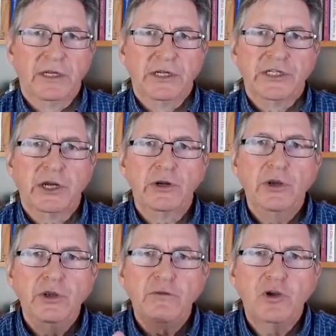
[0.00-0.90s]
So
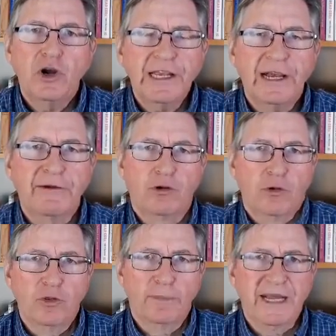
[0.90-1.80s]
you've got to cover
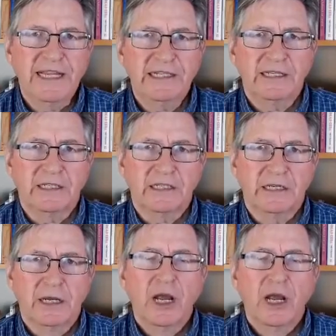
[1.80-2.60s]
all the bases.